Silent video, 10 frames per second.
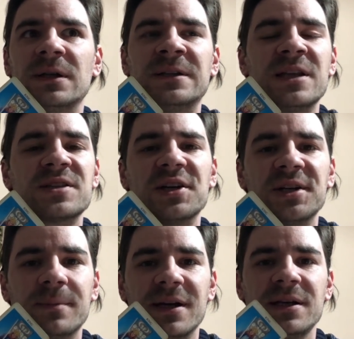
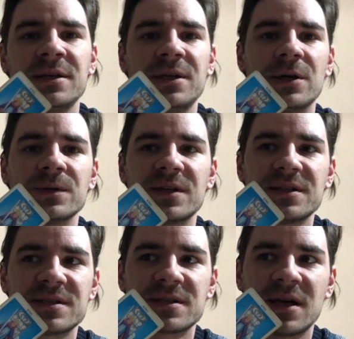determined you know
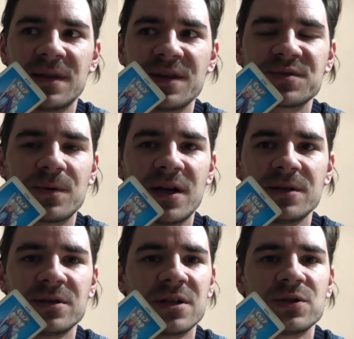that uh, this
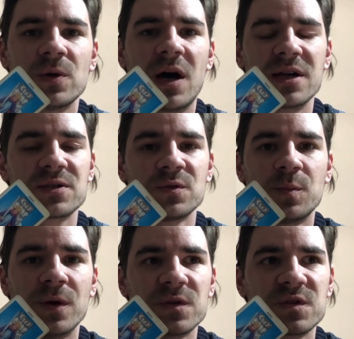relate that you are to
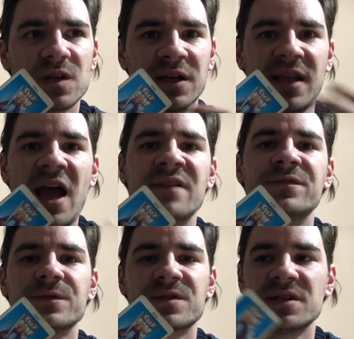put an
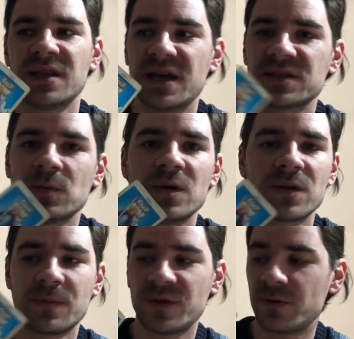effort in there to build
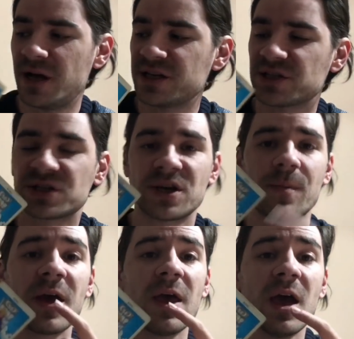up the relationship
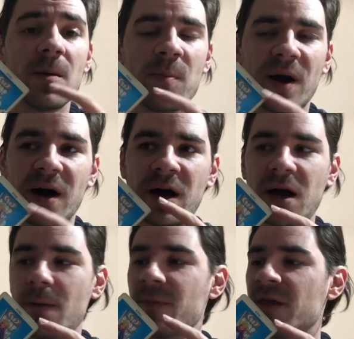but
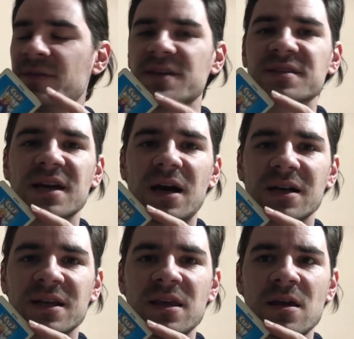uh, this
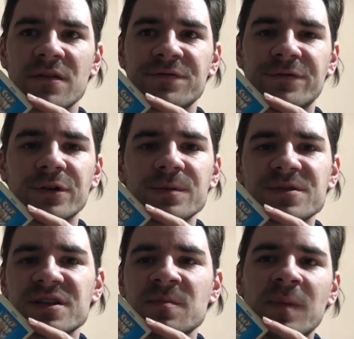card here
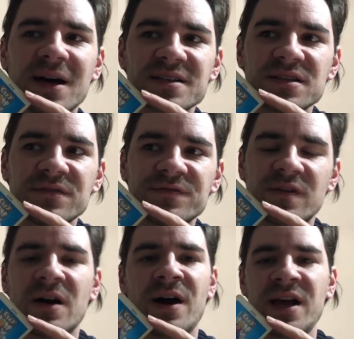forms a passive
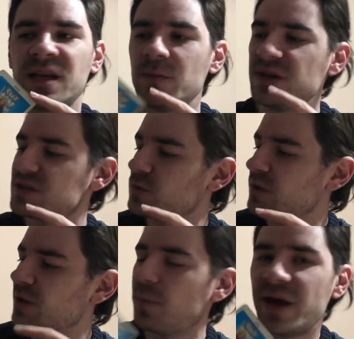uh, enemies
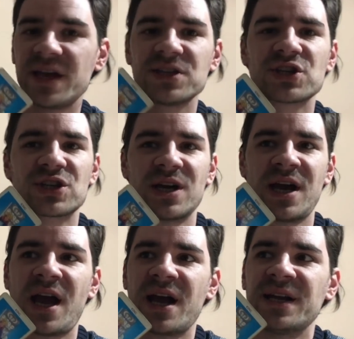with the page
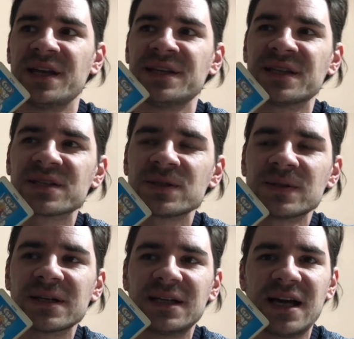and it does
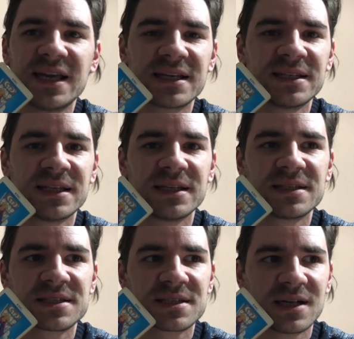look like
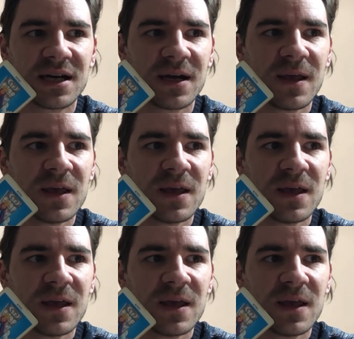that uh,